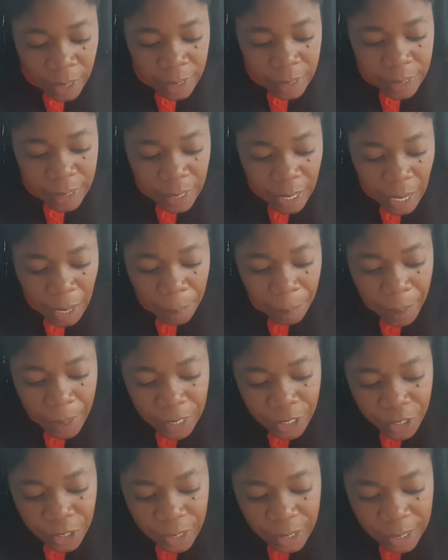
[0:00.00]
Dear
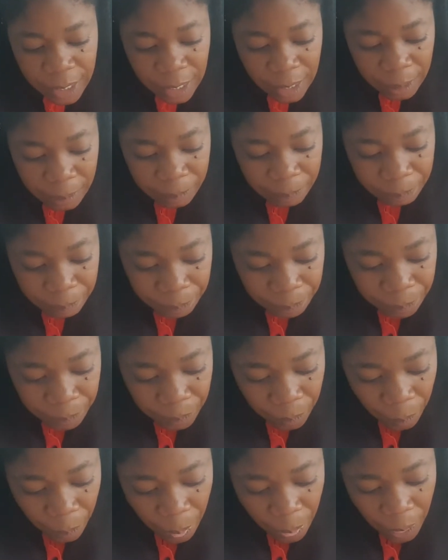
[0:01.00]
Patricia,
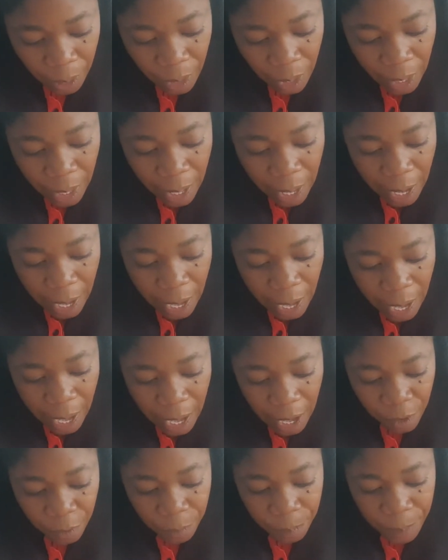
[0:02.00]

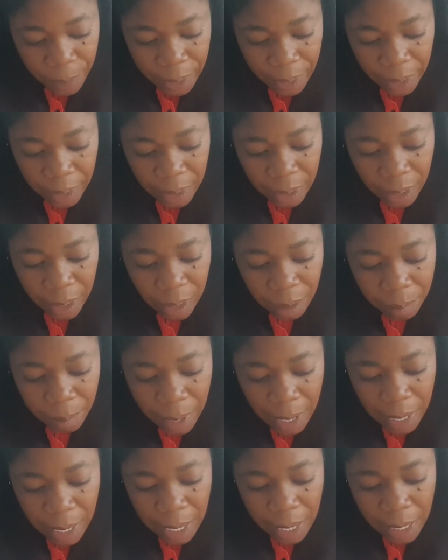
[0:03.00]
I've been in
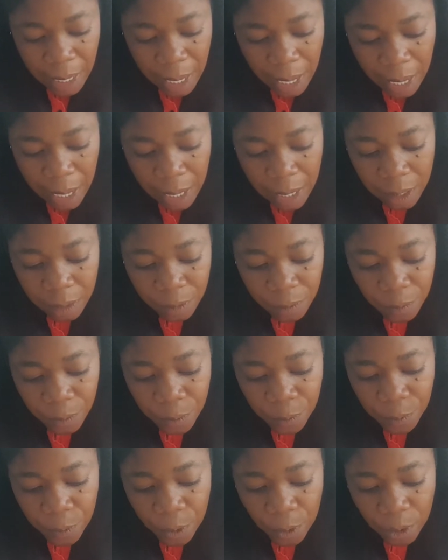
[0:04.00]

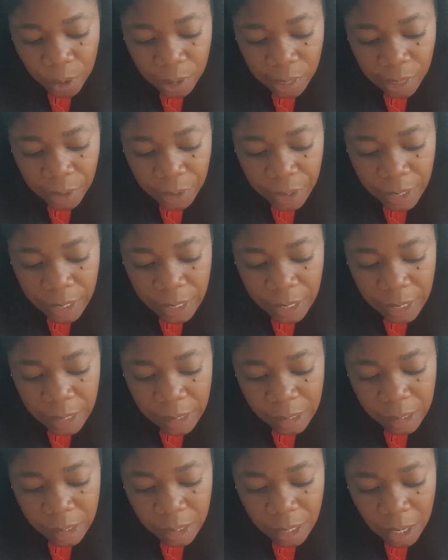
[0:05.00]
Malanga for 3
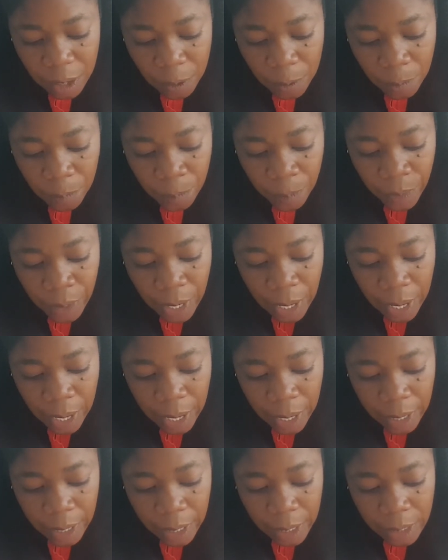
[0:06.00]
days now,
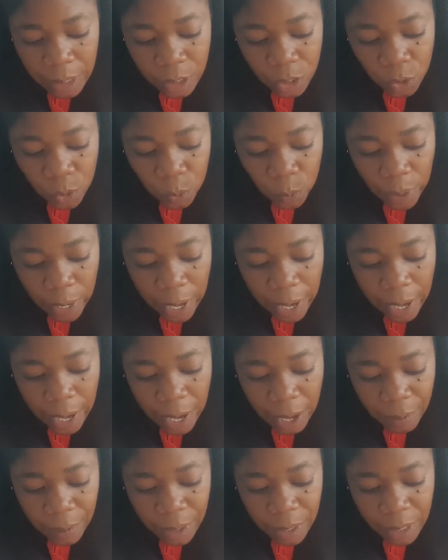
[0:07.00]
and we are
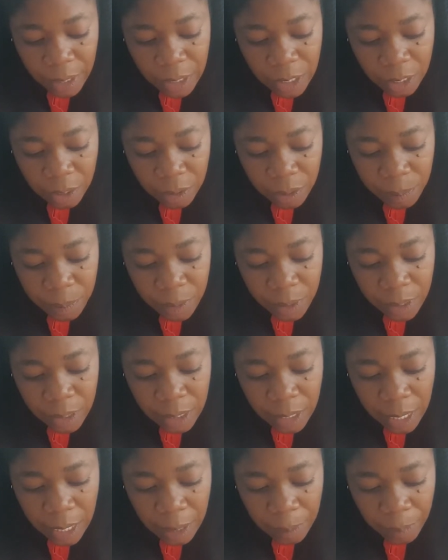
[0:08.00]
having a terrible
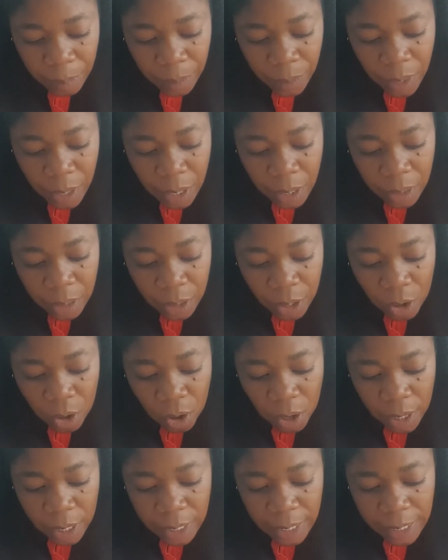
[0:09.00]
time. The
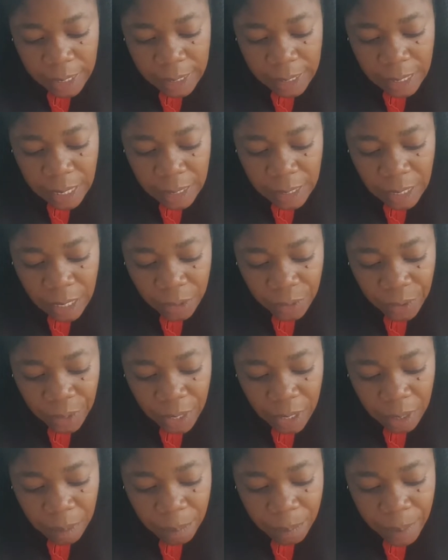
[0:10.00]
holiday started
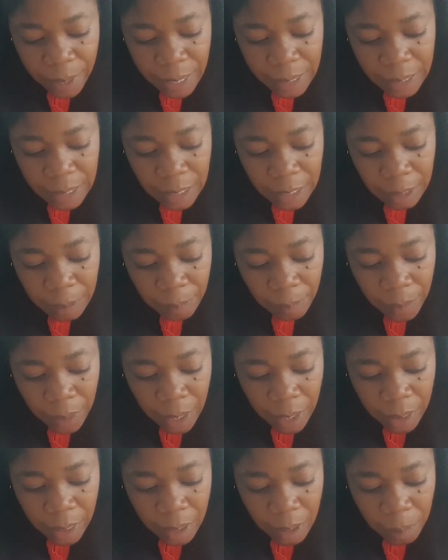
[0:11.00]
really badly.
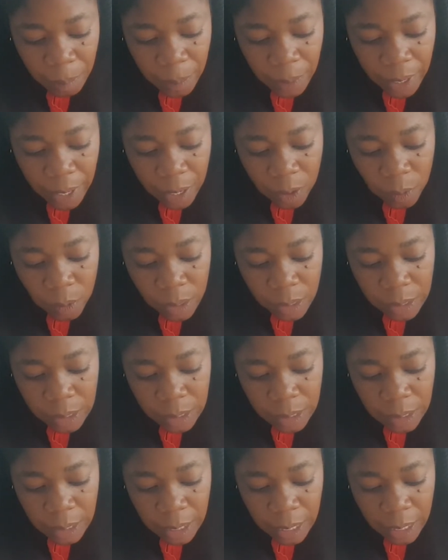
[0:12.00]
The plane
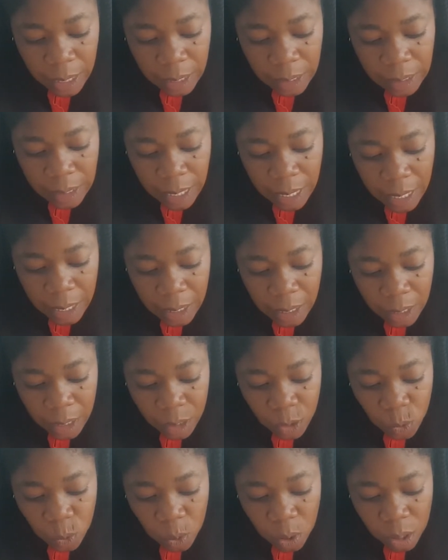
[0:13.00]
was delayed and
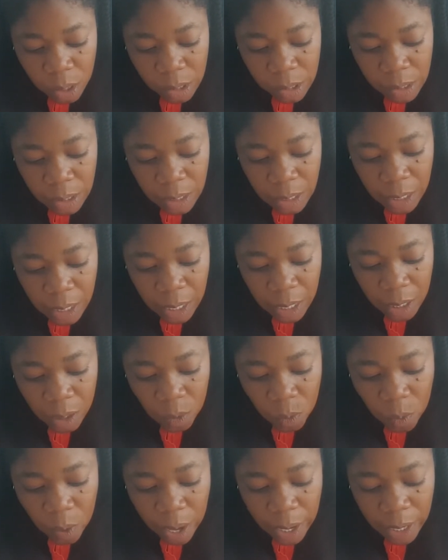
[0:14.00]
it was nearly 1